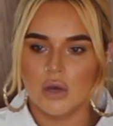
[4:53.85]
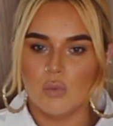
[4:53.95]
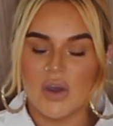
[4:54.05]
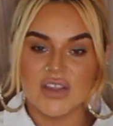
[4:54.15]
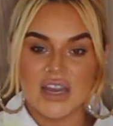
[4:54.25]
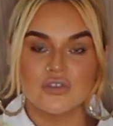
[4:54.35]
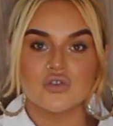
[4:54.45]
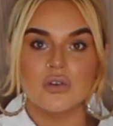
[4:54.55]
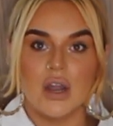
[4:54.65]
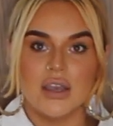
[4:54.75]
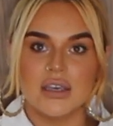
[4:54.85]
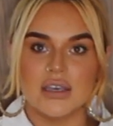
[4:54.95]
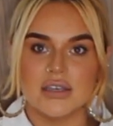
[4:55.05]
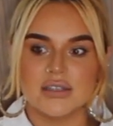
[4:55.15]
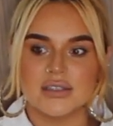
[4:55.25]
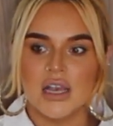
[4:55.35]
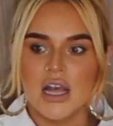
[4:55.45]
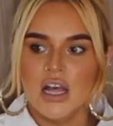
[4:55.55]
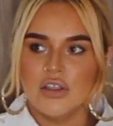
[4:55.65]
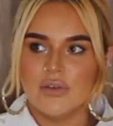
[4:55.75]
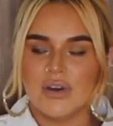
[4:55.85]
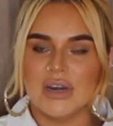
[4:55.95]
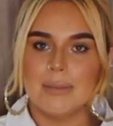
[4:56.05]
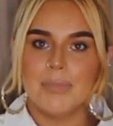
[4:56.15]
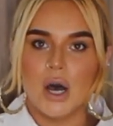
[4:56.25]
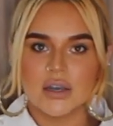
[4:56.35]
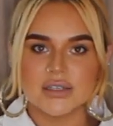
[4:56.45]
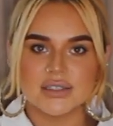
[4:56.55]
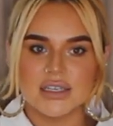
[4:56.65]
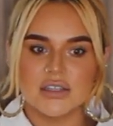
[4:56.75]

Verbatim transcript: where the natural light is, they're very boxy.